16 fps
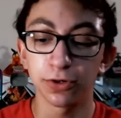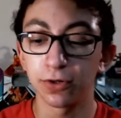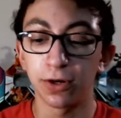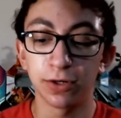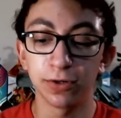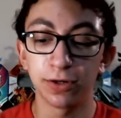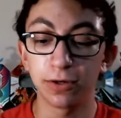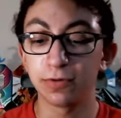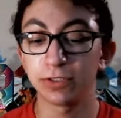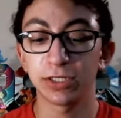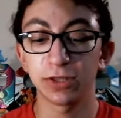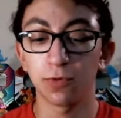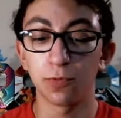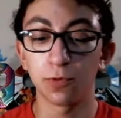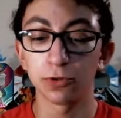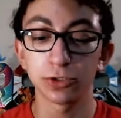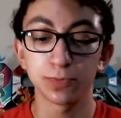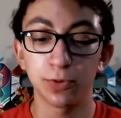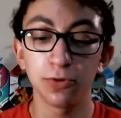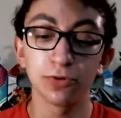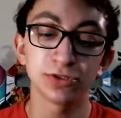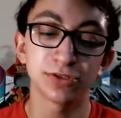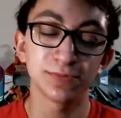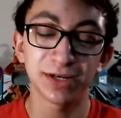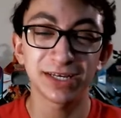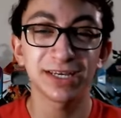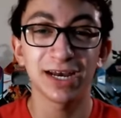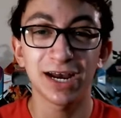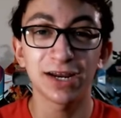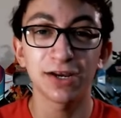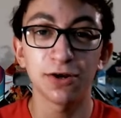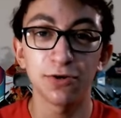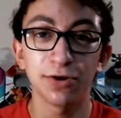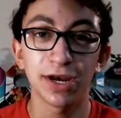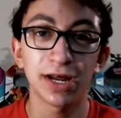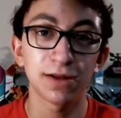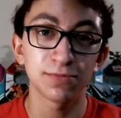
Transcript: You, I always get the worst pulls. I'm like, yeah, I know, Dad.